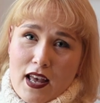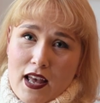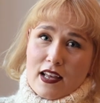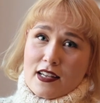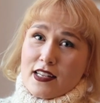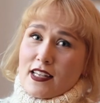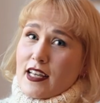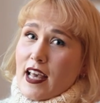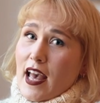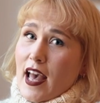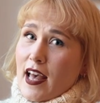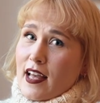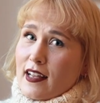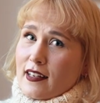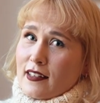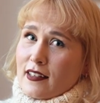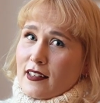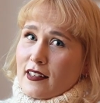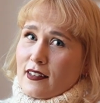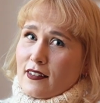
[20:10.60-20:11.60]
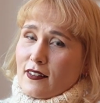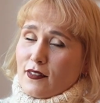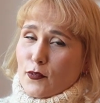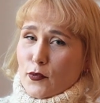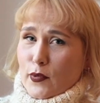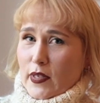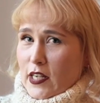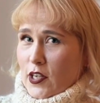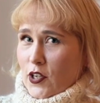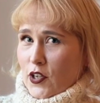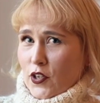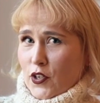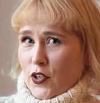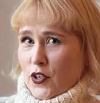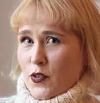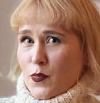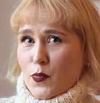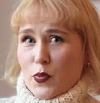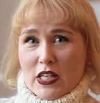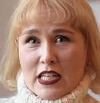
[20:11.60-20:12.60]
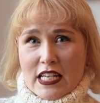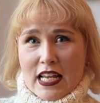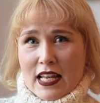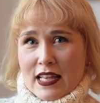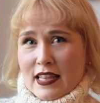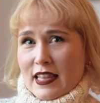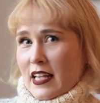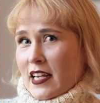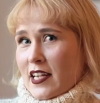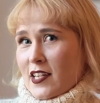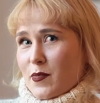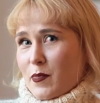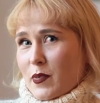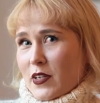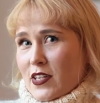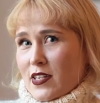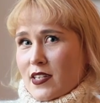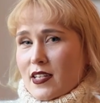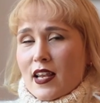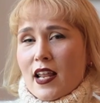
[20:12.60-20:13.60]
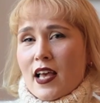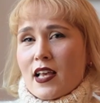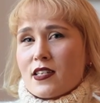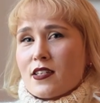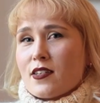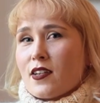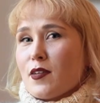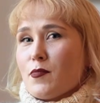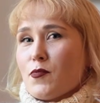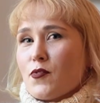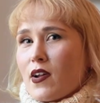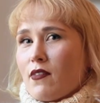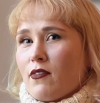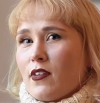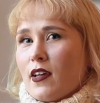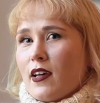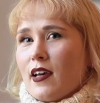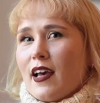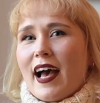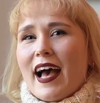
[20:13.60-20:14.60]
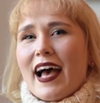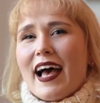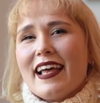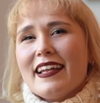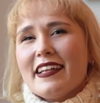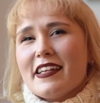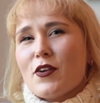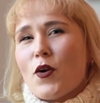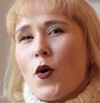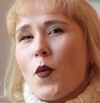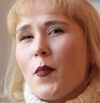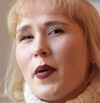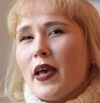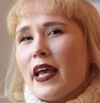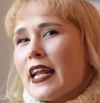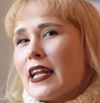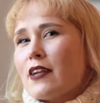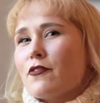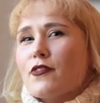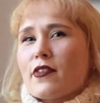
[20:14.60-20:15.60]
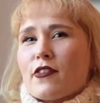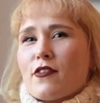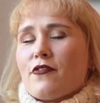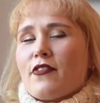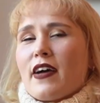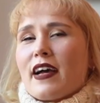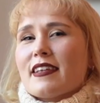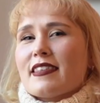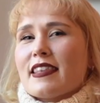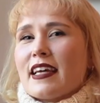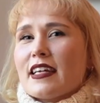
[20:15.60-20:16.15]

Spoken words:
And again, we could pretend that it's because Claire's a time traveller, had it not been for the fact